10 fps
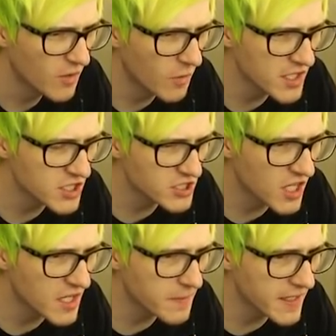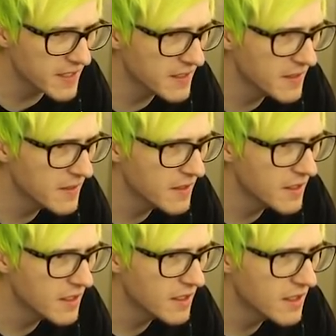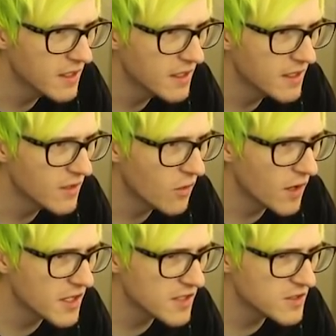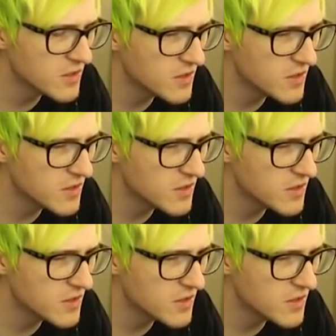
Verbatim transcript: Why is our dog big? Why